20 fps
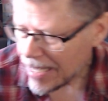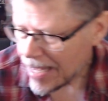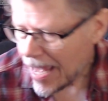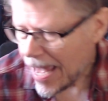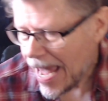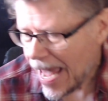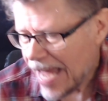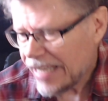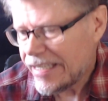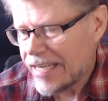
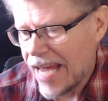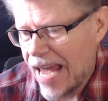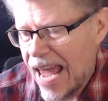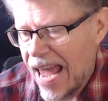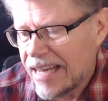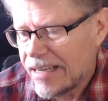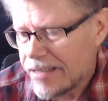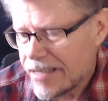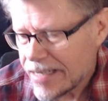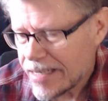And to
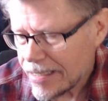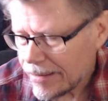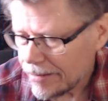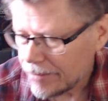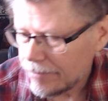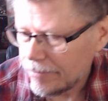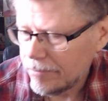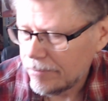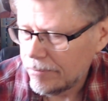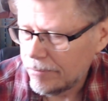end it,
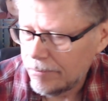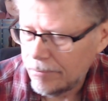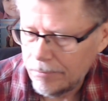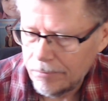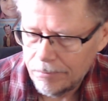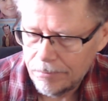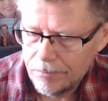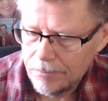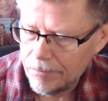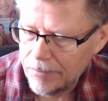
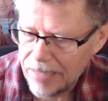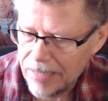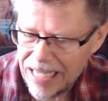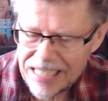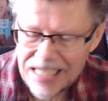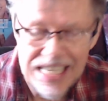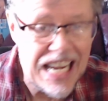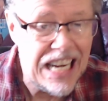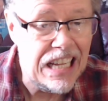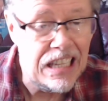let's
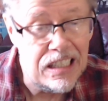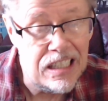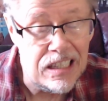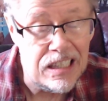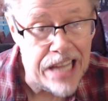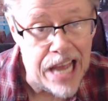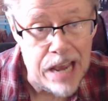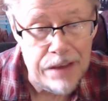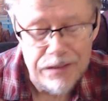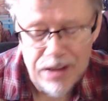get a little
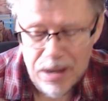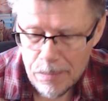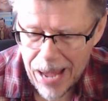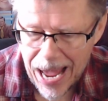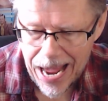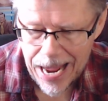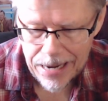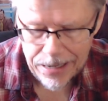heavy, man.